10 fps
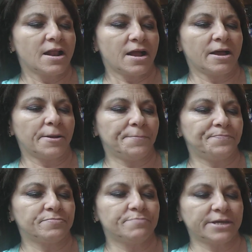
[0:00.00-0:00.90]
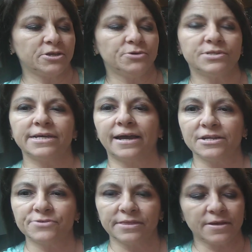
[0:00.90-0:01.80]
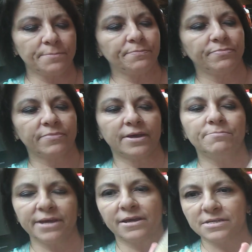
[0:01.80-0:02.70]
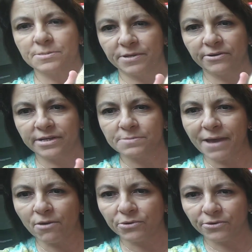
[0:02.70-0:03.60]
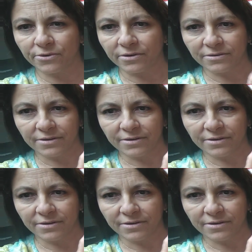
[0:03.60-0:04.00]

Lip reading: But you dehydrate them and make asparagus powder